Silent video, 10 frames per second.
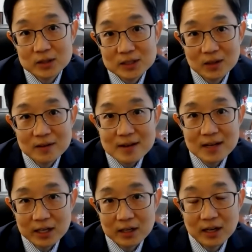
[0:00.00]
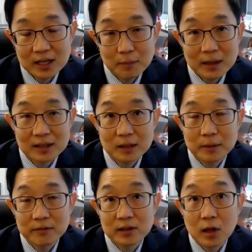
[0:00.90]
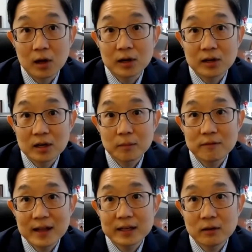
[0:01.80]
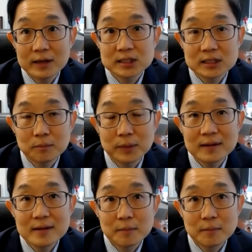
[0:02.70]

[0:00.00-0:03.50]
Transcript: So you're talking about a little bit of a longer term evaluation, but,